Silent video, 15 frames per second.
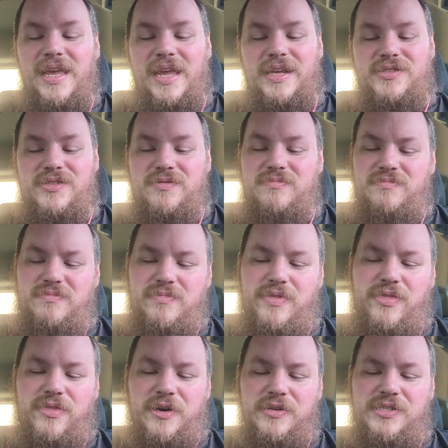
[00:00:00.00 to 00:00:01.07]
It's
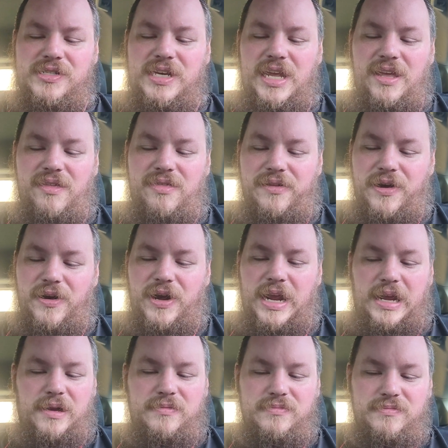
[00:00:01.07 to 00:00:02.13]
thirsty
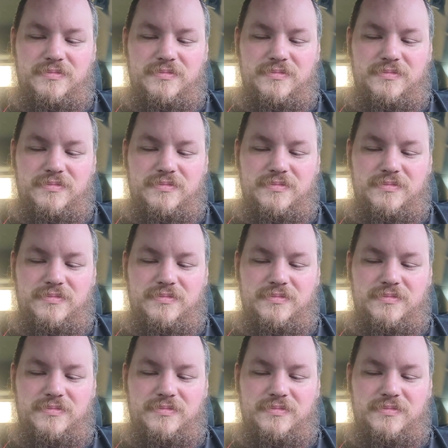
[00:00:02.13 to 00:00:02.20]
30.